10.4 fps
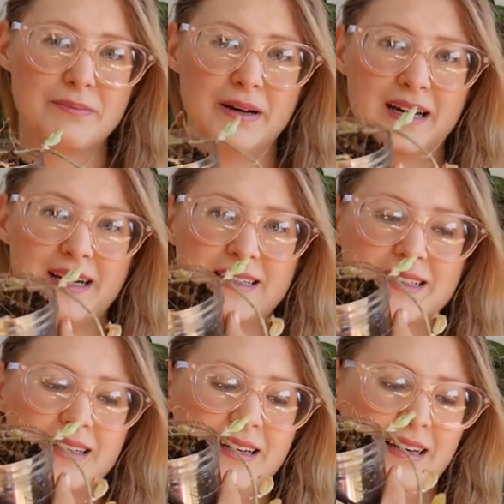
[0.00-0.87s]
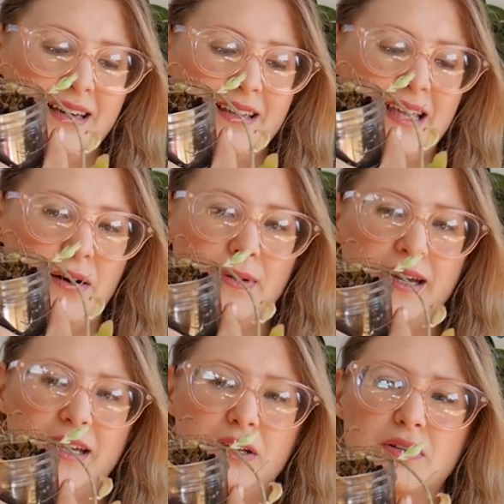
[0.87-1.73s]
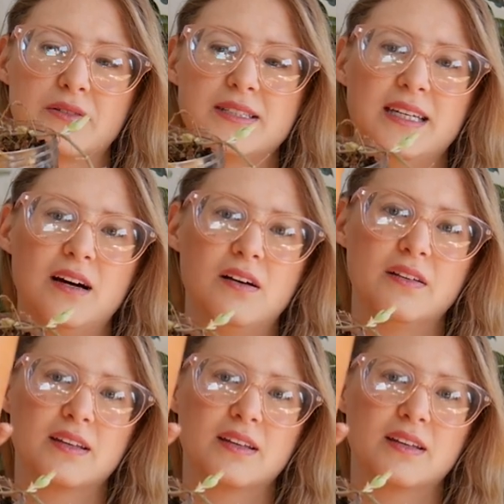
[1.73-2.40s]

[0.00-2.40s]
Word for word: but that way you don't see all